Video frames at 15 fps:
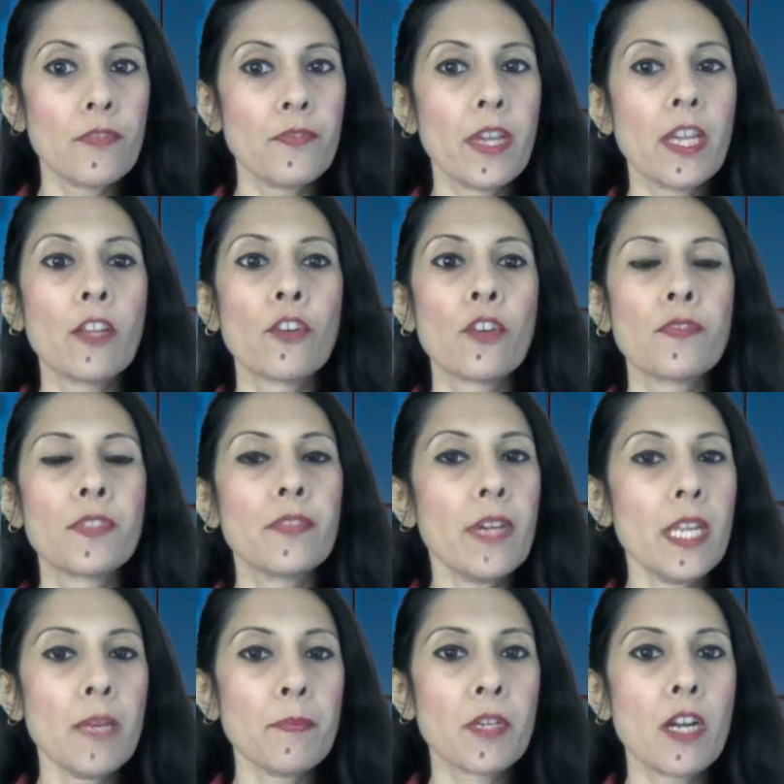failure of
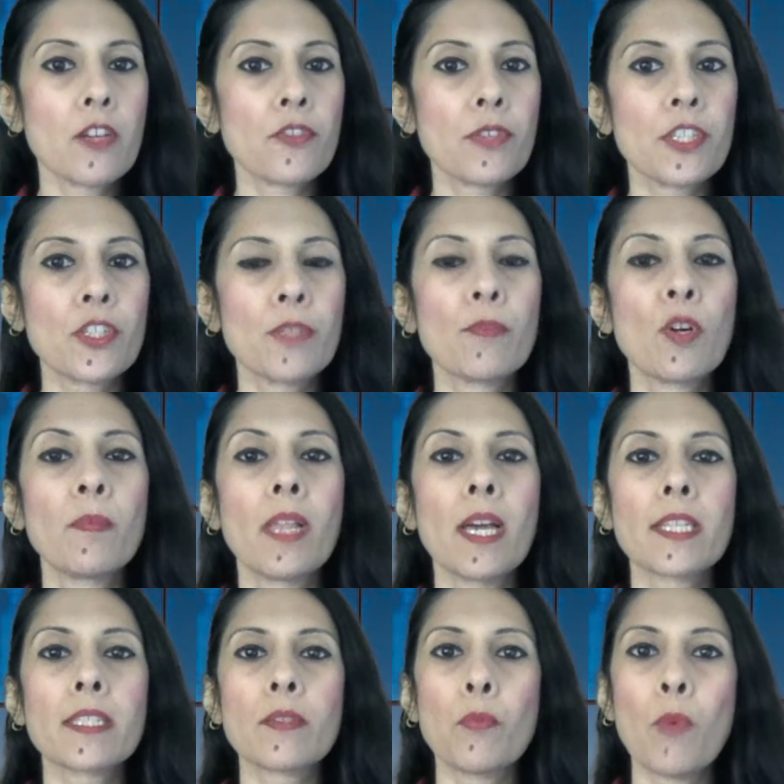developed countries to
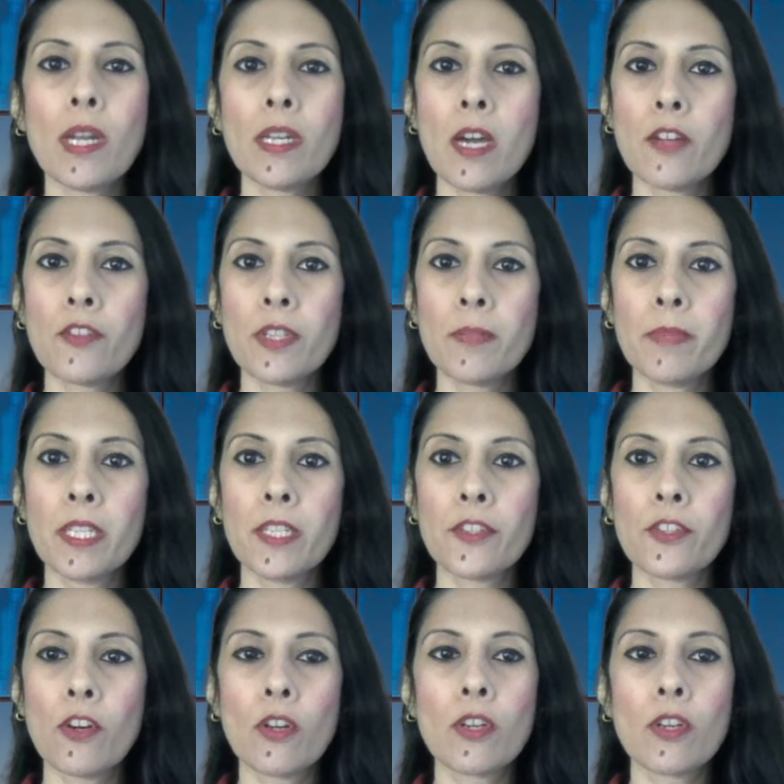mobilize $100 billion